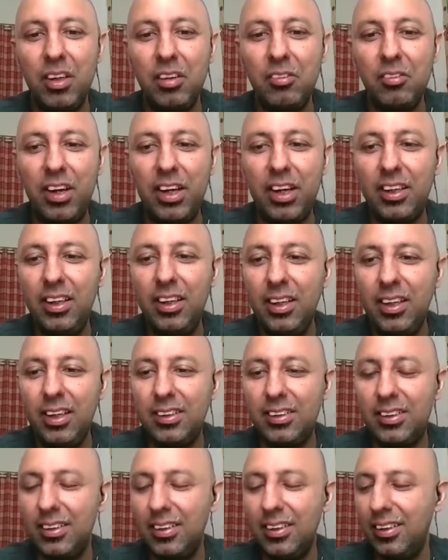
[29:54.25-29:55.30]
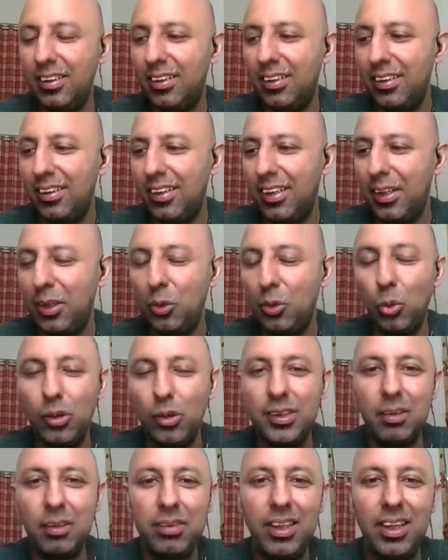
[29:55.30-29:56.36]
Frankly, it
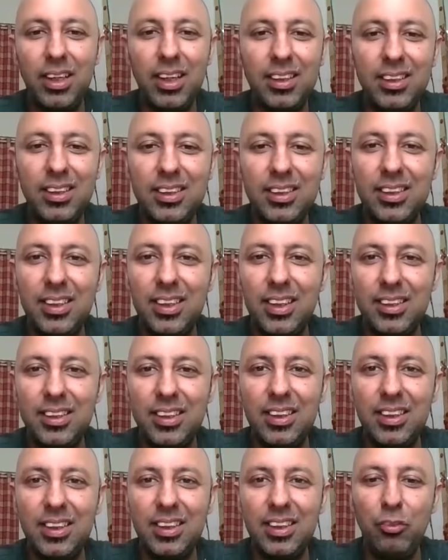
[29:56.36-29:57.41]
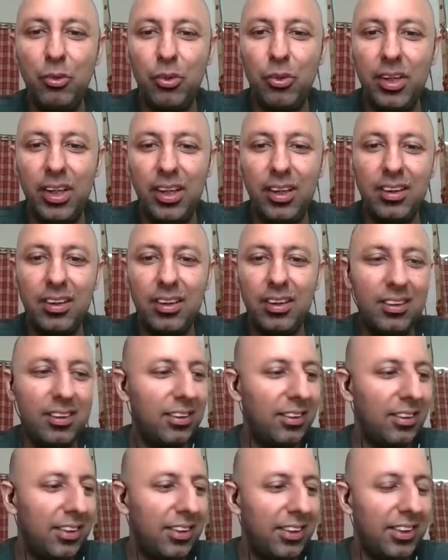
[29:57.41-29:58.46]
goes something like this. There's if you take
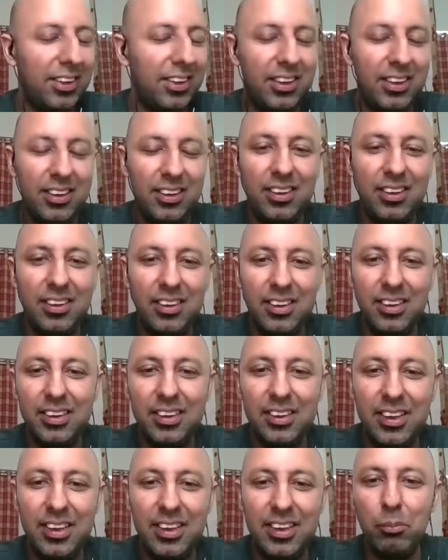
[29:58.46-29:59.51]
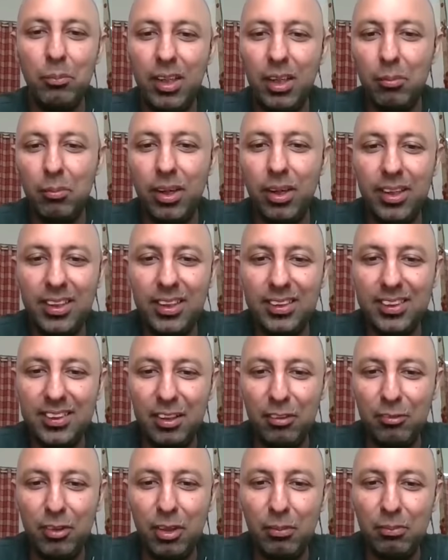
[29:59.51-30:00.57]
a million monkeys,
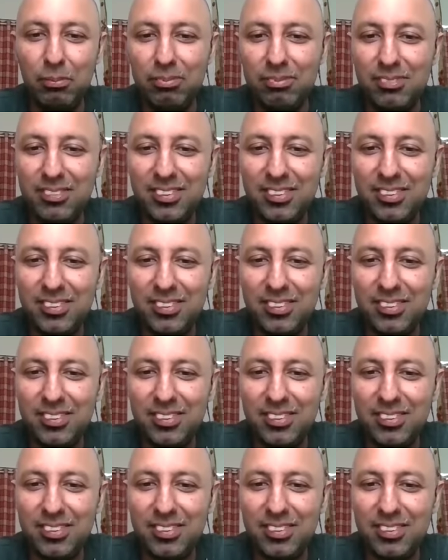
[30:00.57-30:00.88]
give them